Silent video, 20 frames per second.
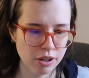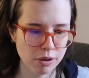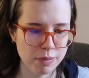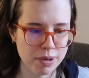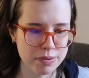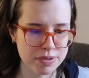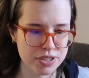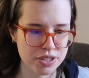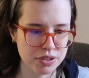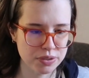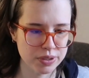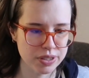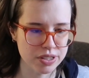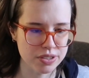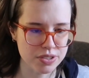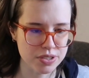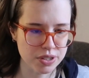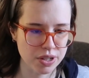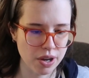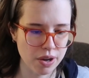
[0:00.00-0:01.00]
maybe it's 3
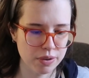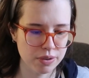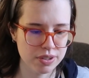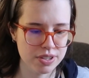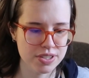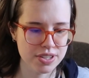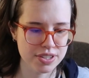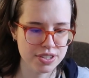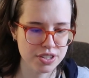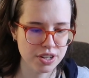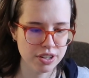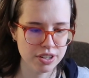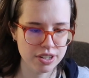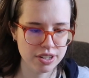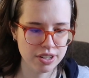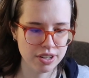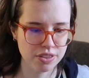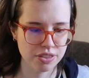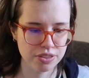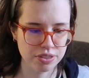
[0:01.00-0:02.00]
years ago, because I
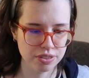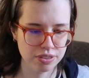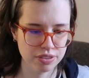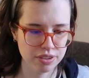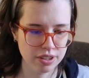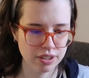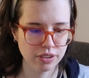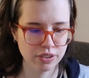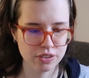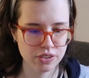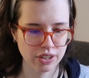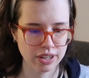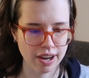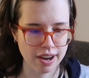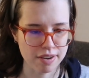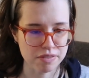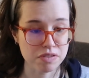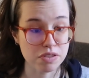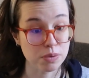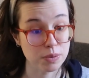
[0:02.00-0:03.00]
started it looks like
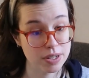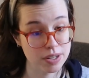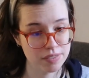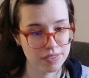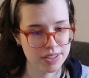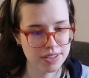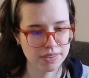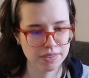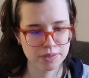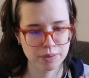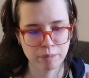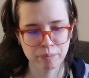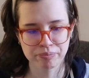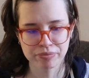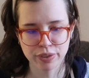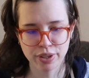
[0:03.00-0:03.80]
I have 3 of these.